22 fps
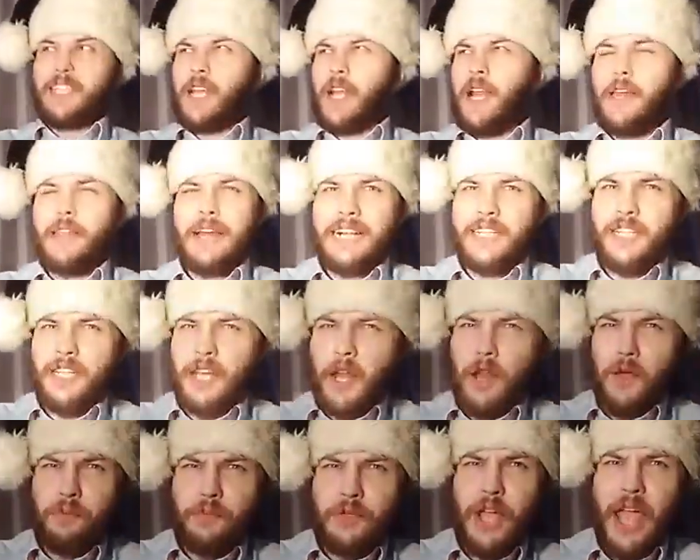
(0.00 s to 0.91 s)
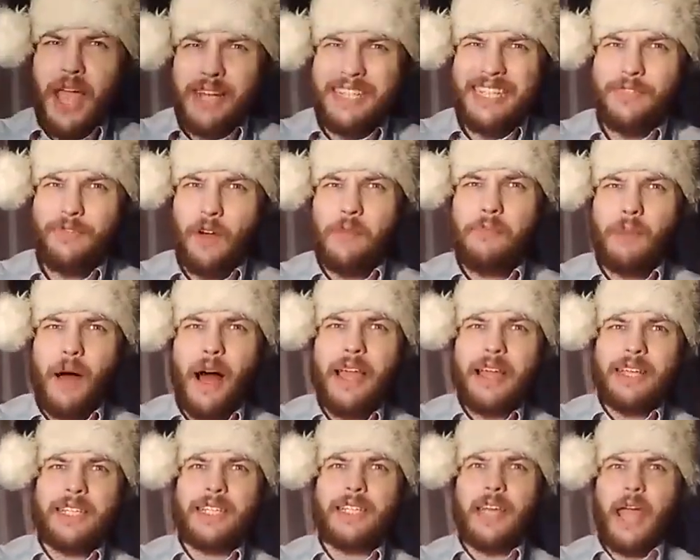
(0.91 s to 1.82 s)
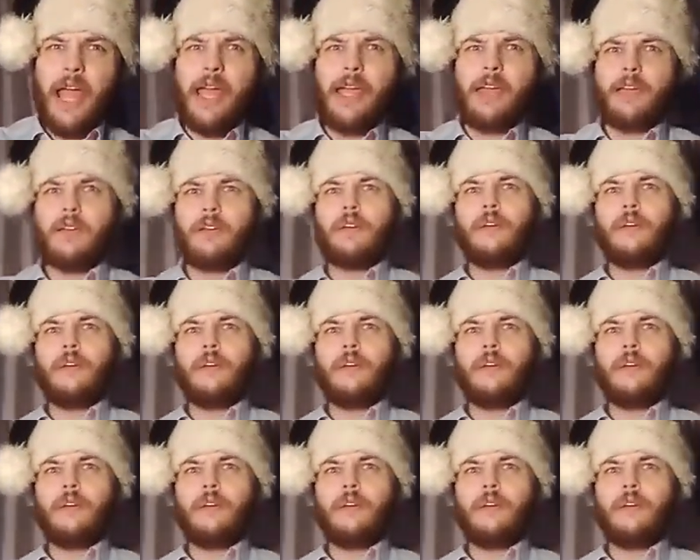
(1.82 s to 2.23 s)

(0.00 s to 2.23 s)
that's an objective, unbiased take.